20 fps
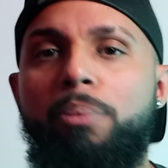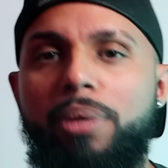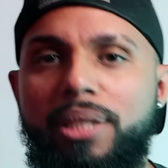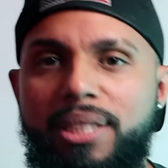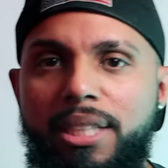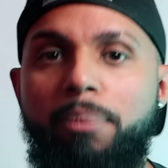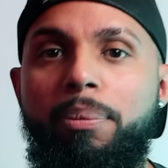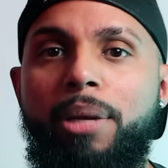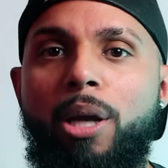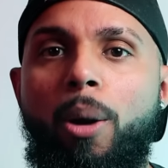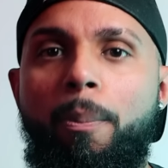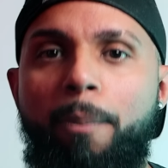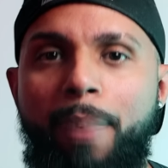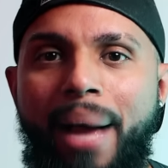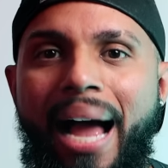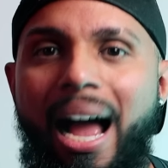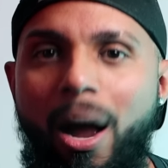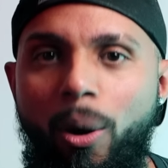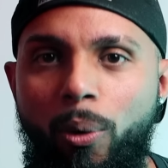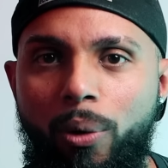symbiote
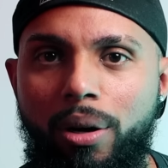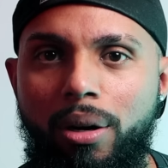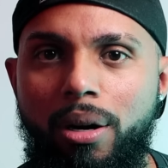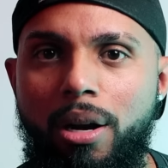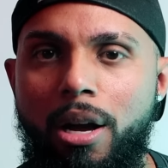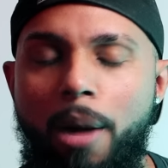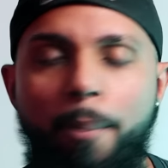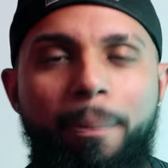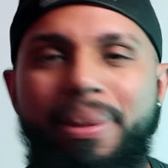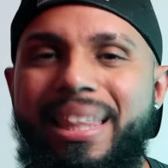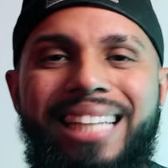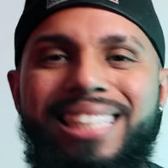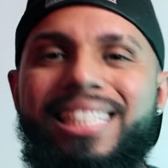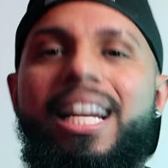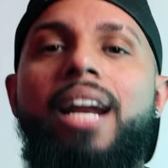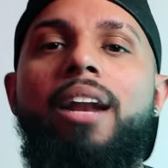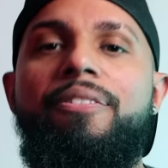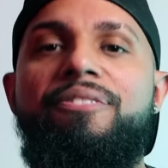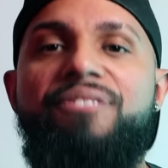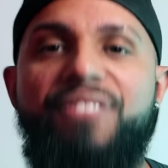power, but that's
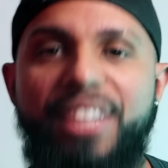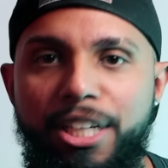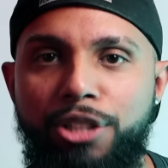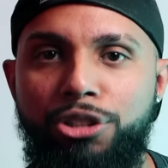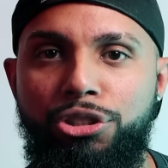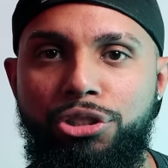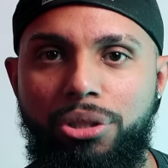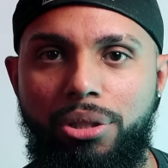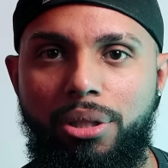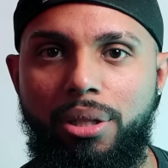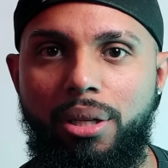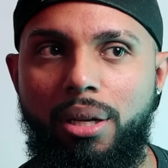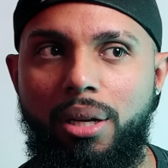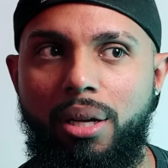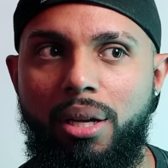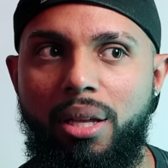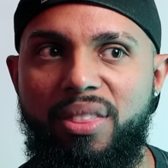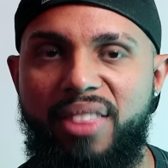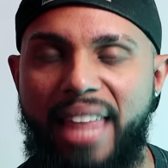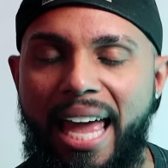not a finisher.
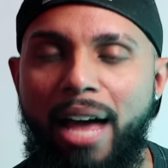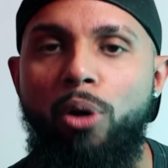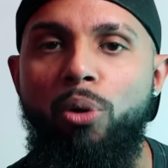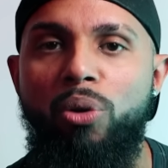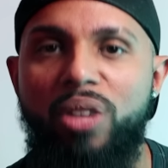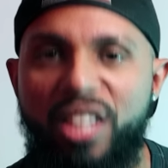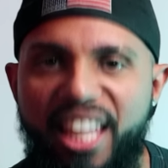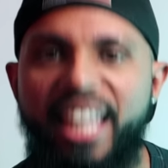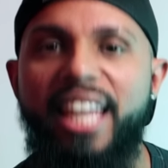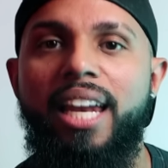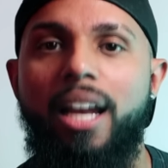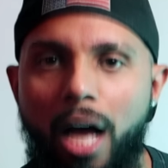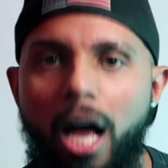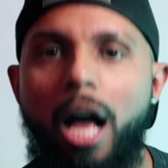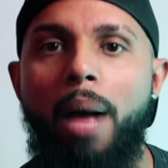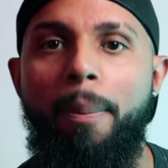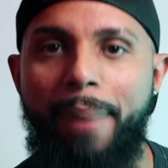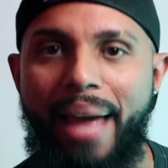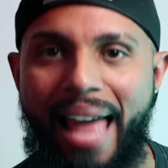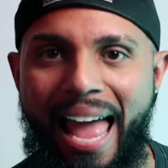They'll get
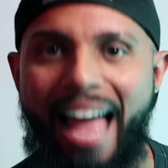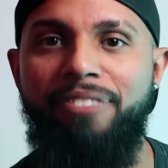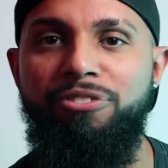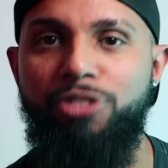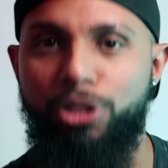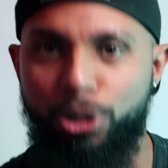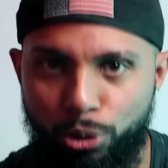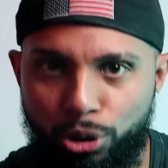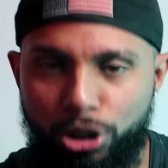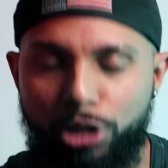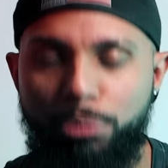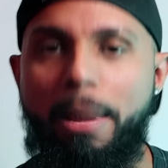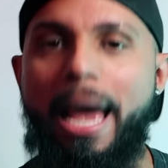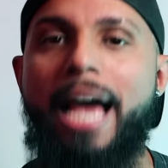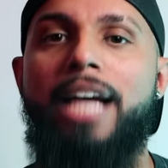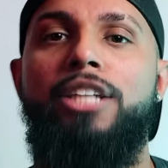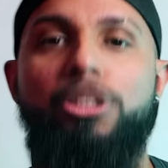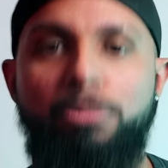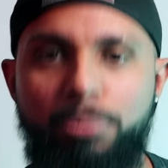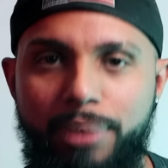up after you
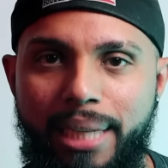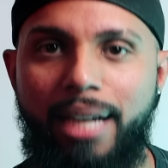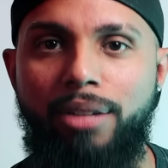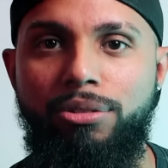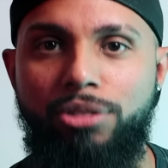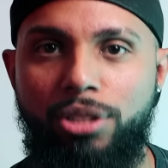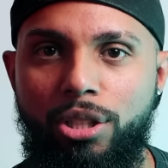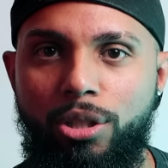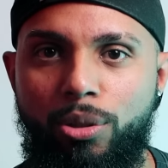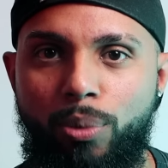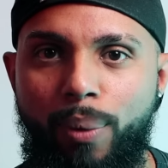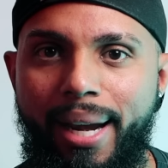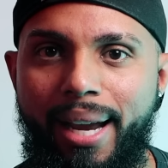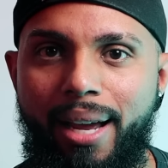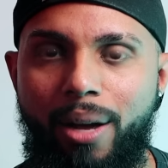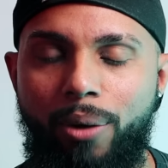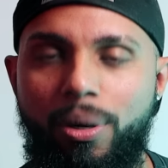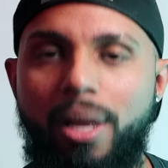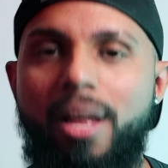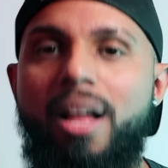smash them down to the
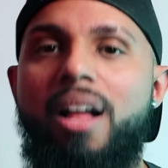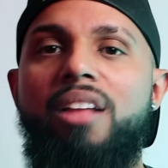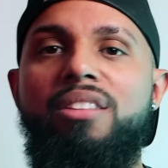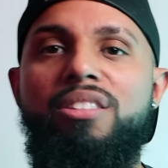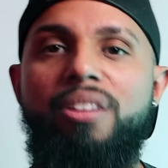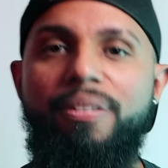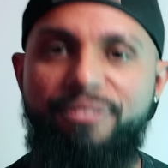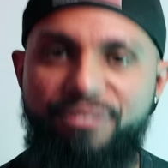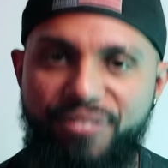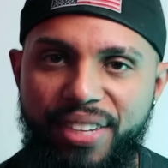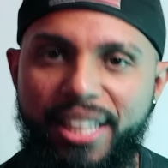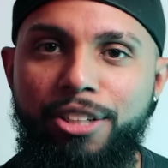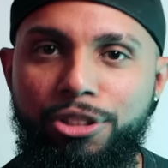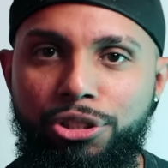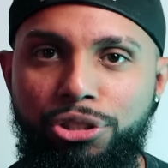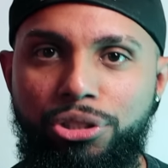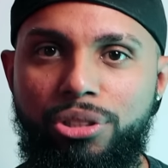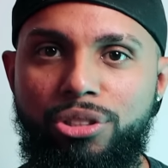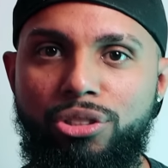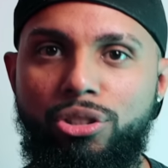ground. The
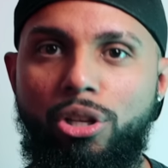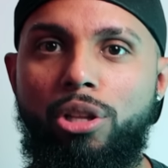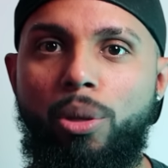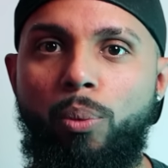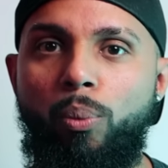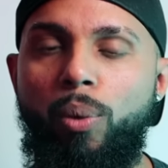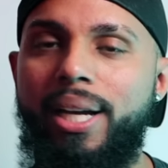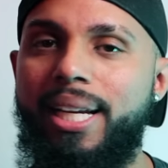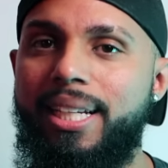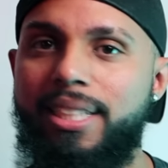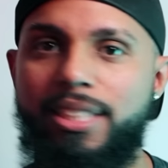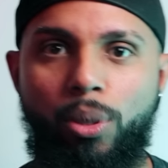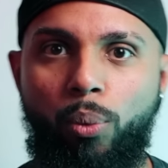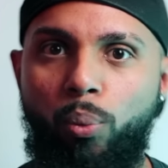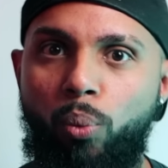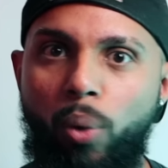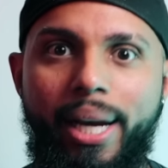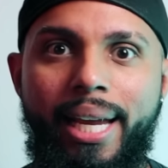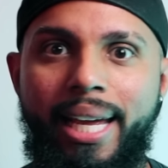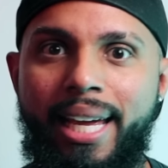finishers are it's a
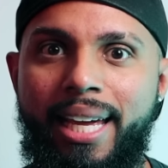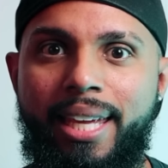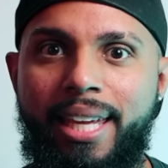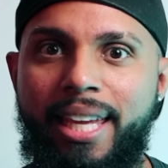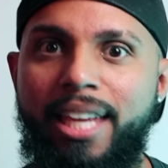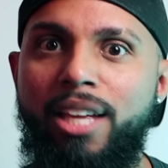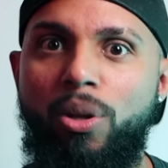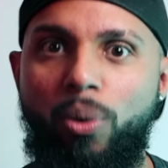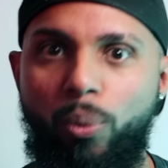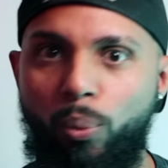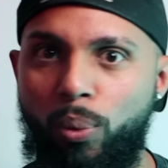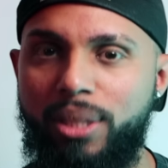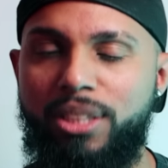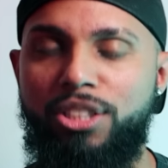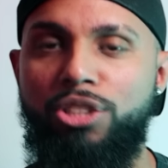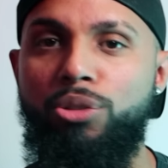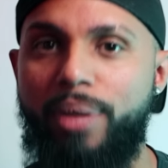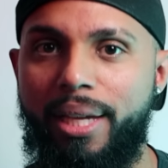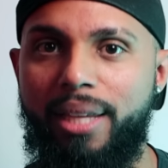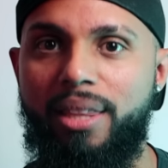one-hit kill.
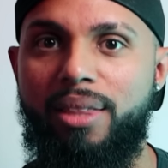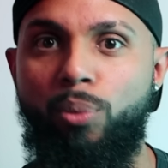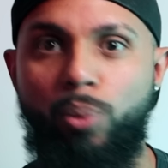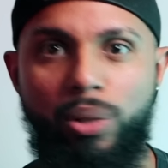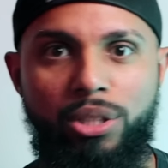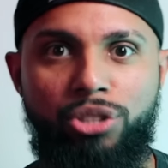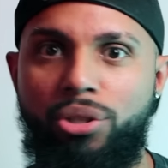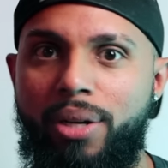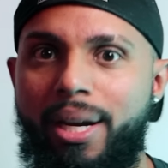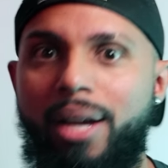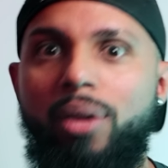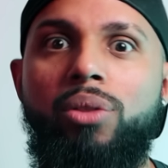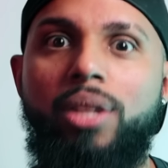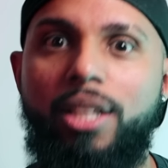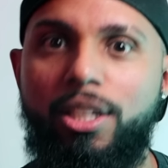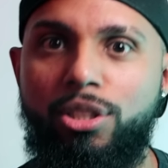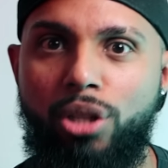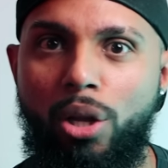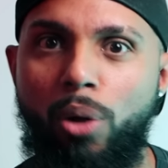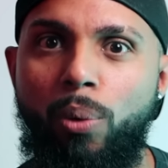Once their health
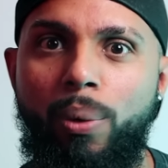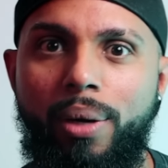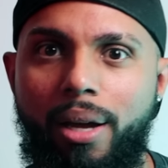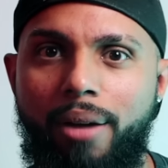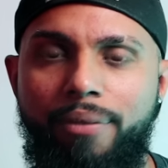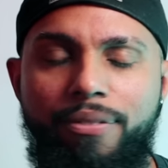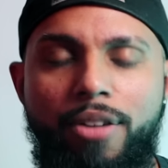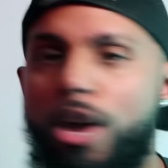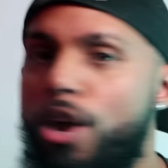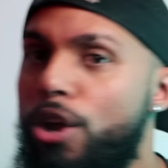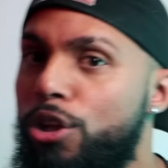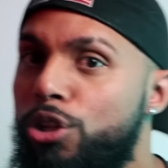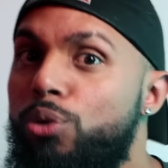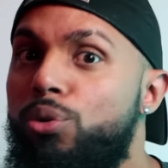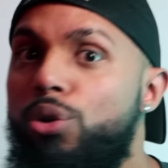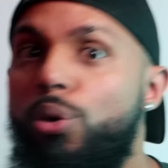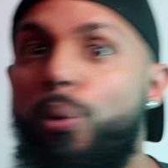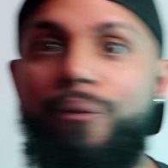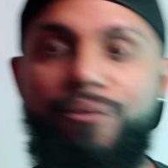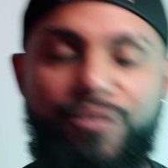gets low enough, you
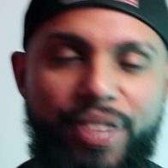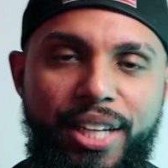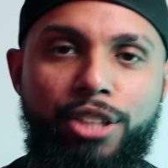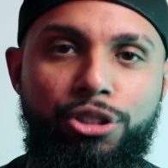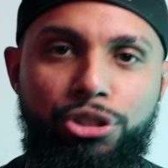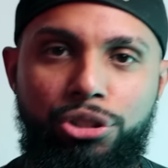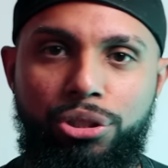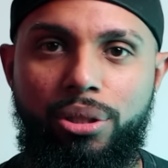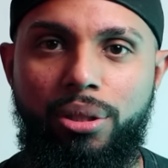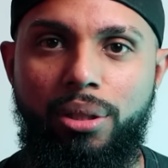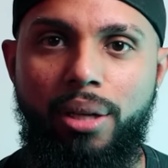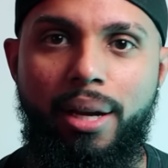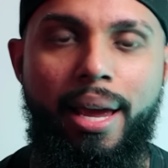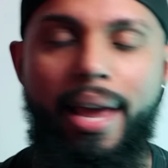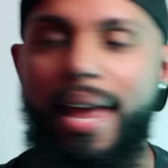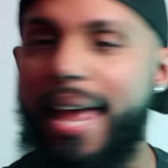do a finisher,